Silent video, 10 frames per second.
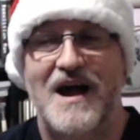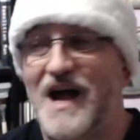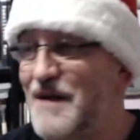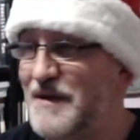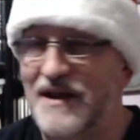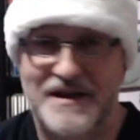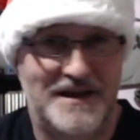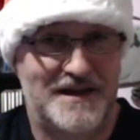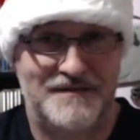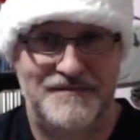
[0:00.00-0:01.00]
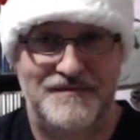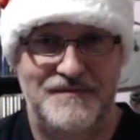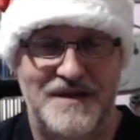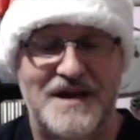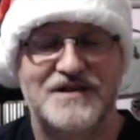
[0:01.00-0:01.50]
I'm out of here.
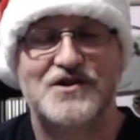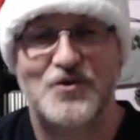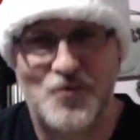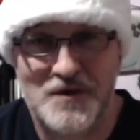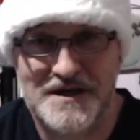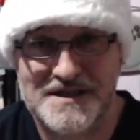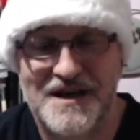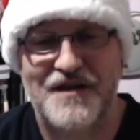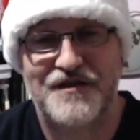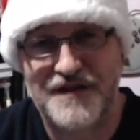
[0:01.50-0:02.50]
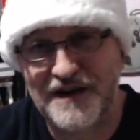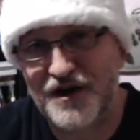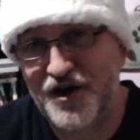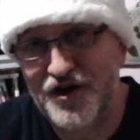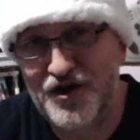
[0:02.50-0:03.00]
As always,
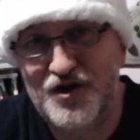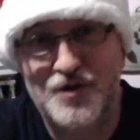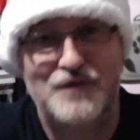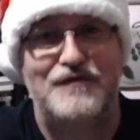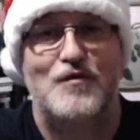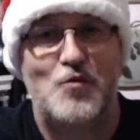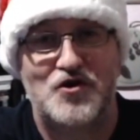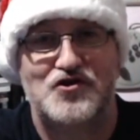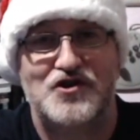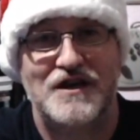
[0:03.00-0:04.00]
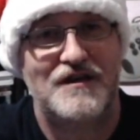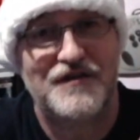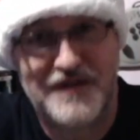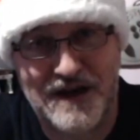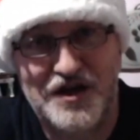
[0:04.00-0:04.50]
thank you for watching.
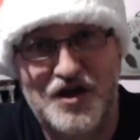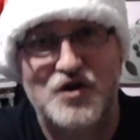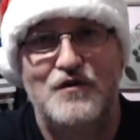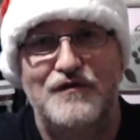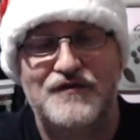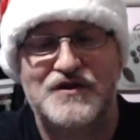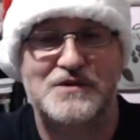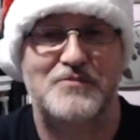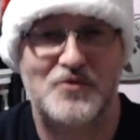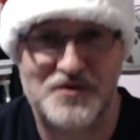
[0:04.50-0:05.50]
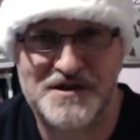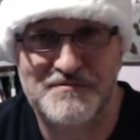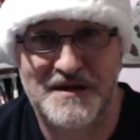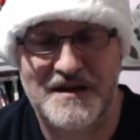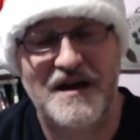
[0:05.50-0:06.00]
Thank you for supporting
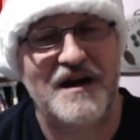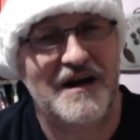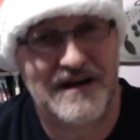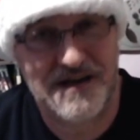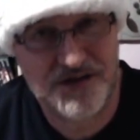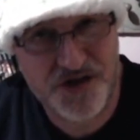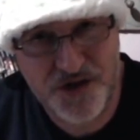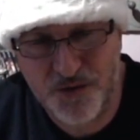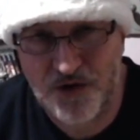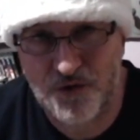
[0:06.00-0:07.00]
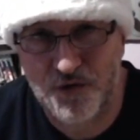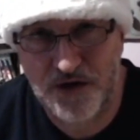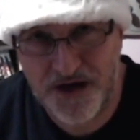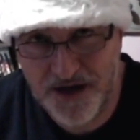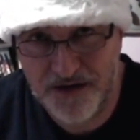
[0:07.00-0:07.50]
me. I'll catch you lot all
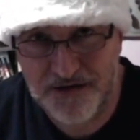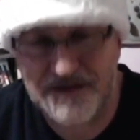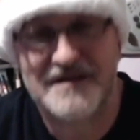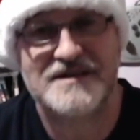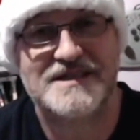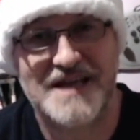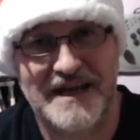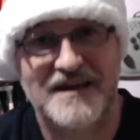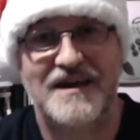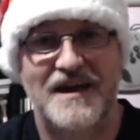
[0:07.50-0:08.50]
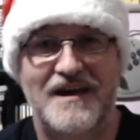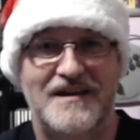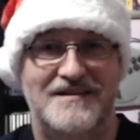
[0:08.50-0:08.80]
again. Take care.